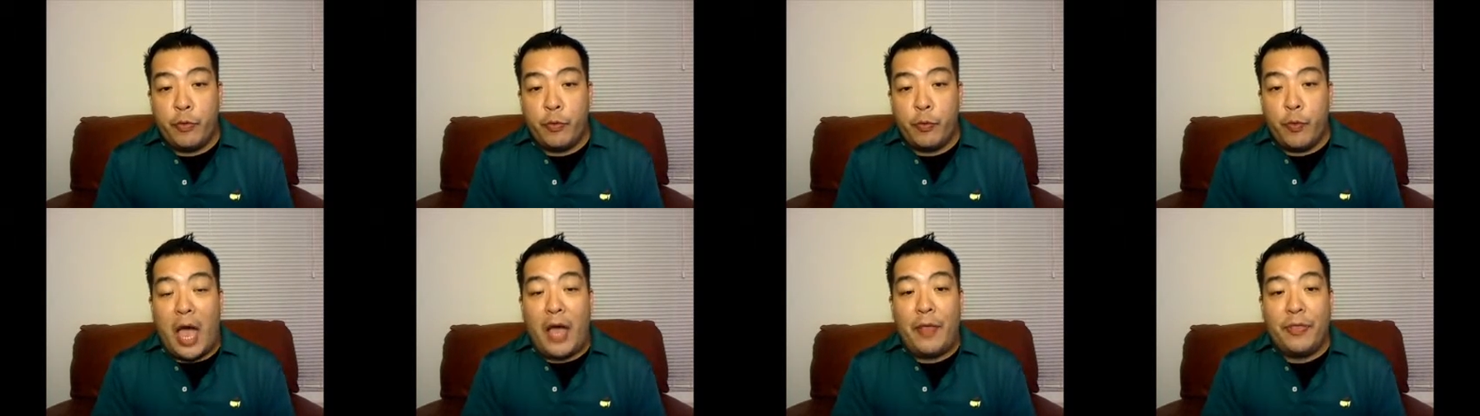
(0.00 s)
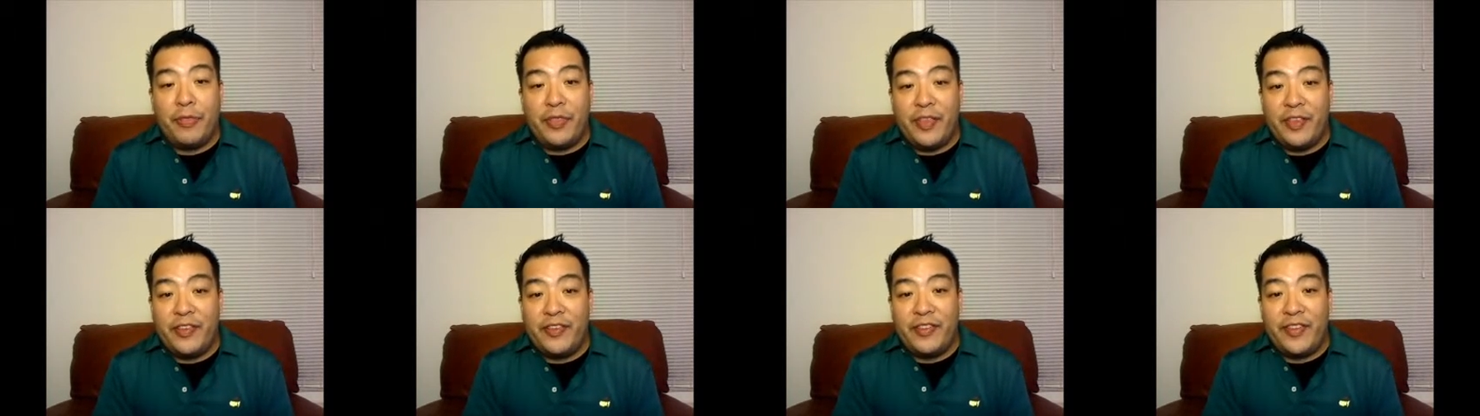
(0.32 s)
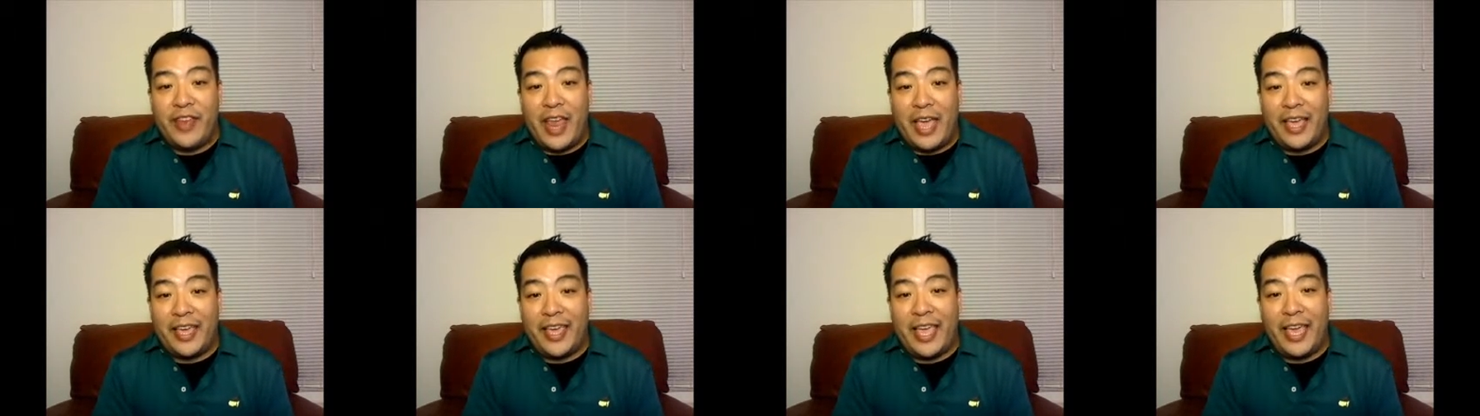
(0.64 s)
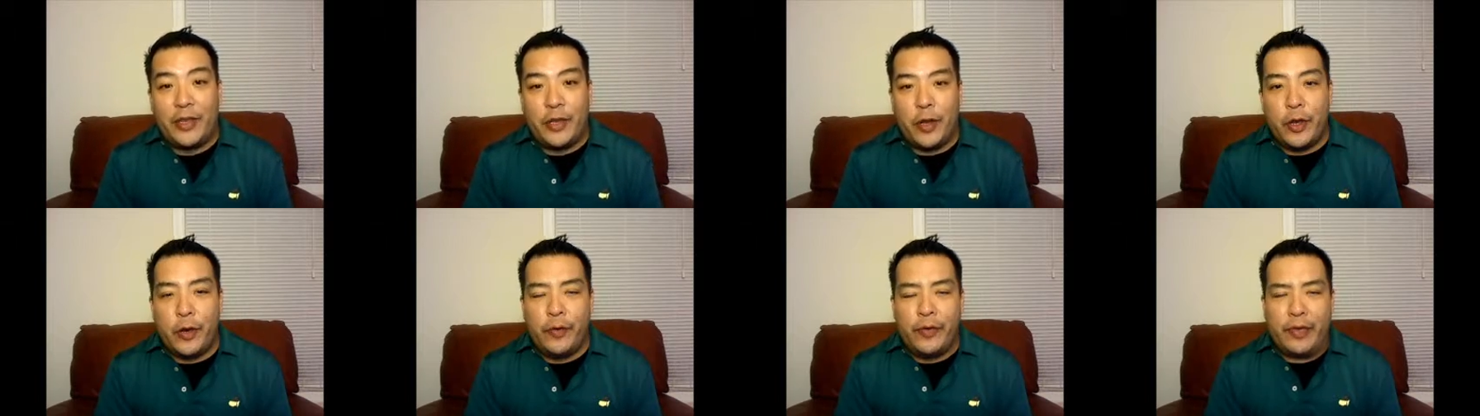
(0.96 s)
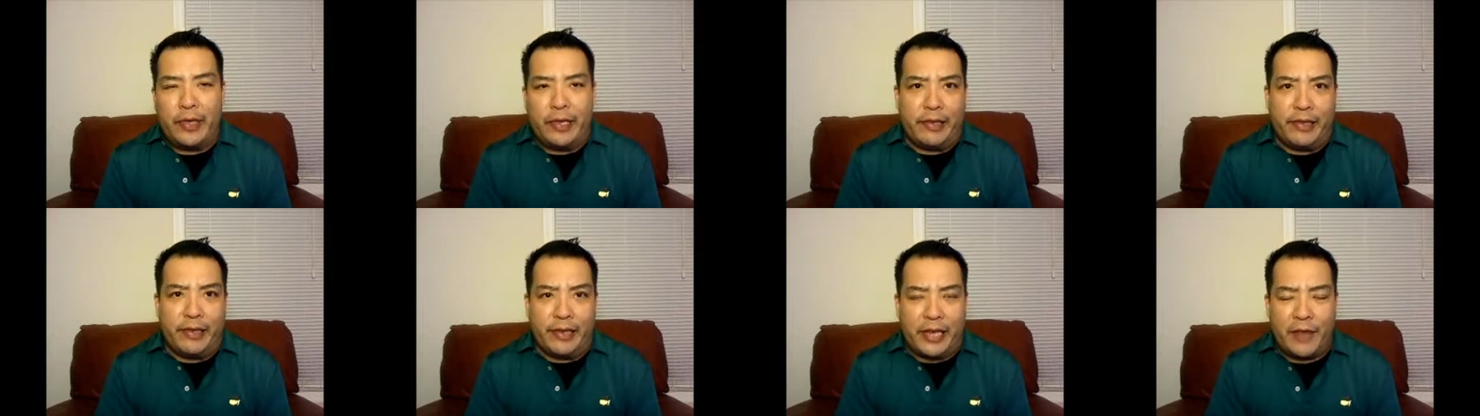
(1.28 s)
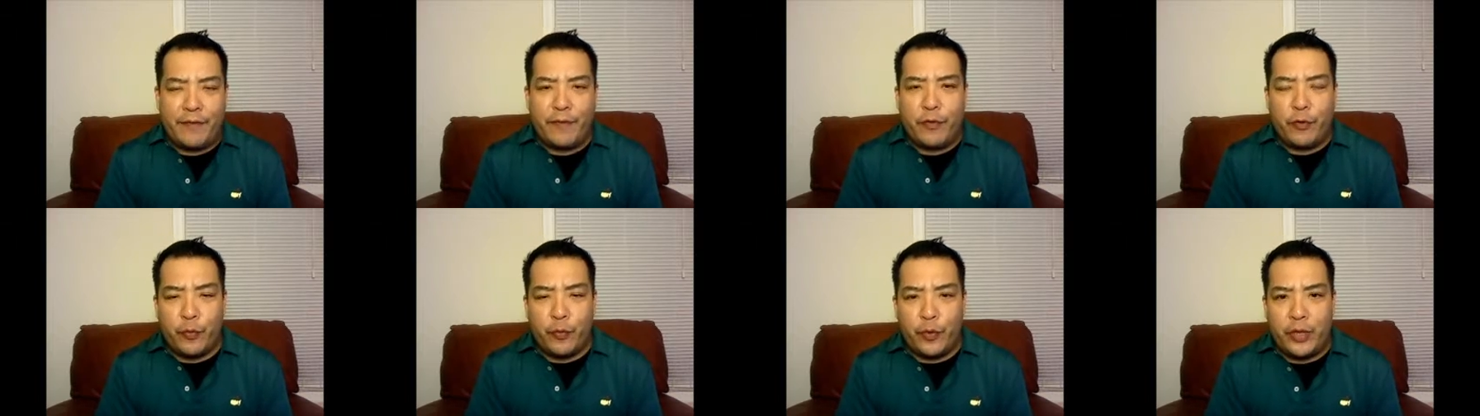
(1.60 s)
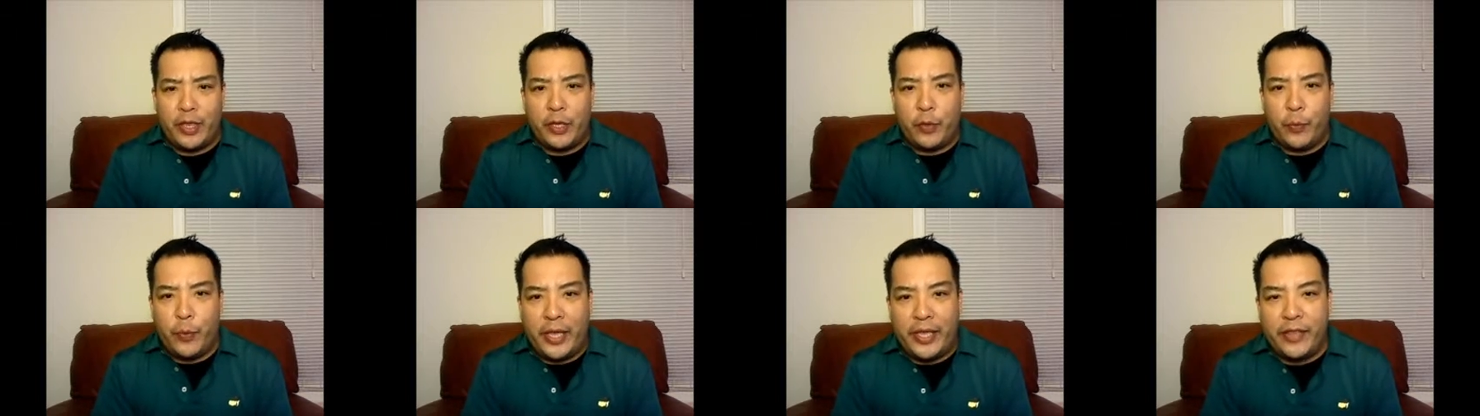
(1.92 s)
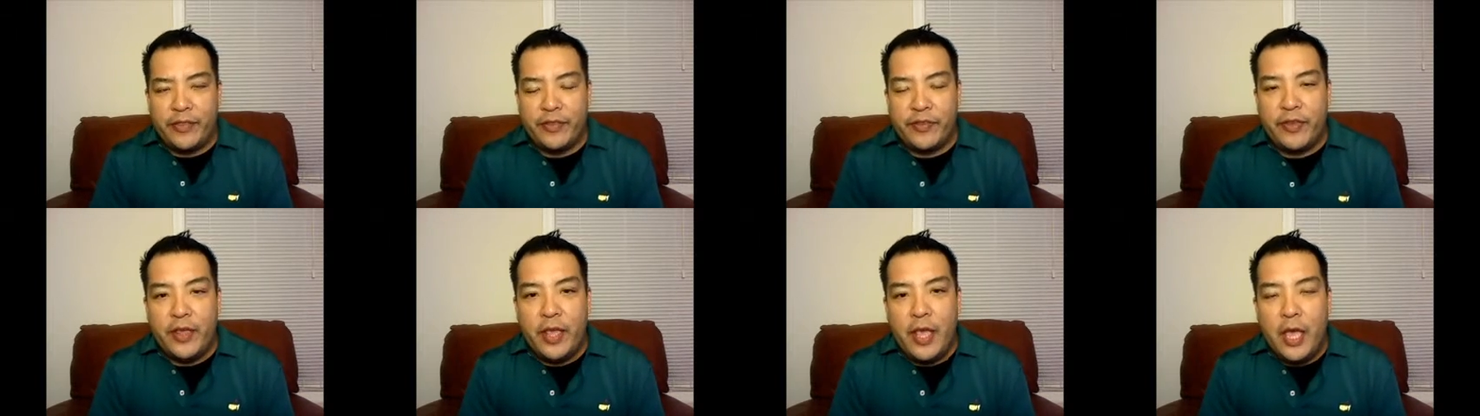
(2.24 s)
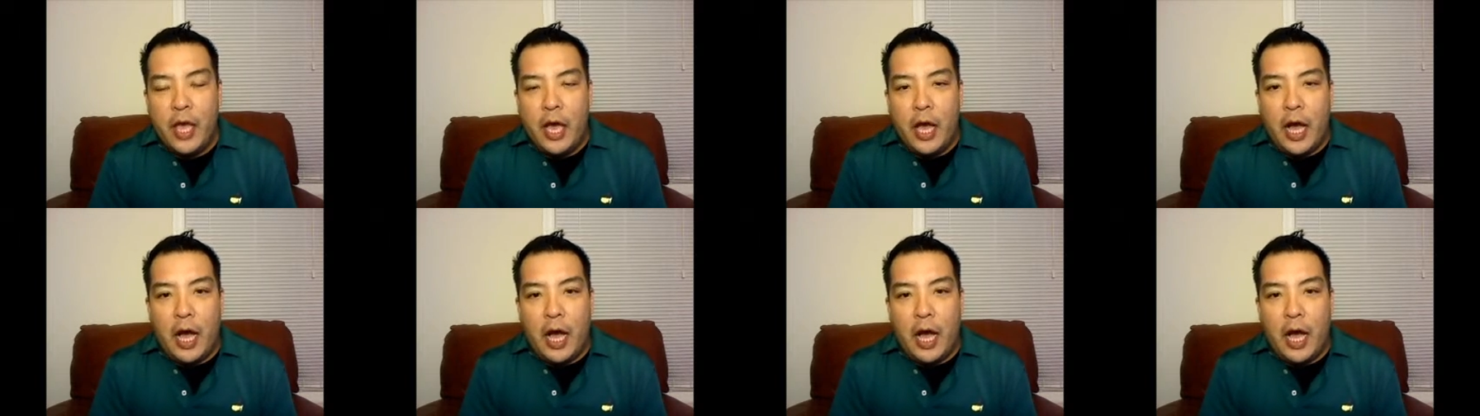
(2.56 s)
throughout this decade, though he never really wins.